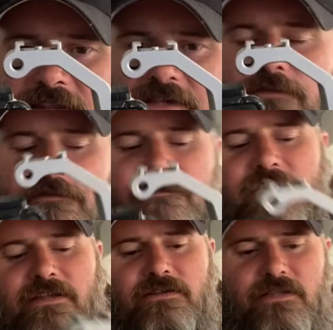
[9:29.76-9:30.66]
this will
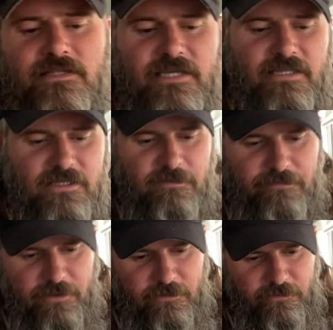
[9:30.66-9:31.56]
fit. So let's take this
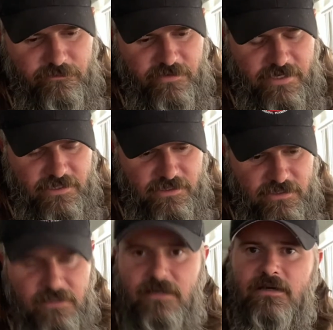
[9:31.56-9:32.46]
apart real fast
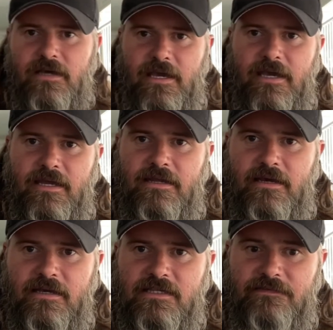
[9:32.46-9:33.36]

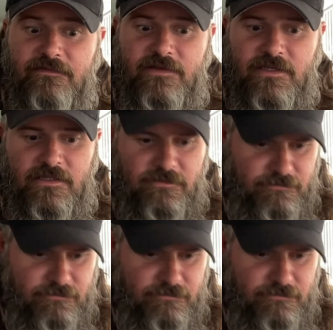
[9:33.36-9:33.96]
and see if it fits in there.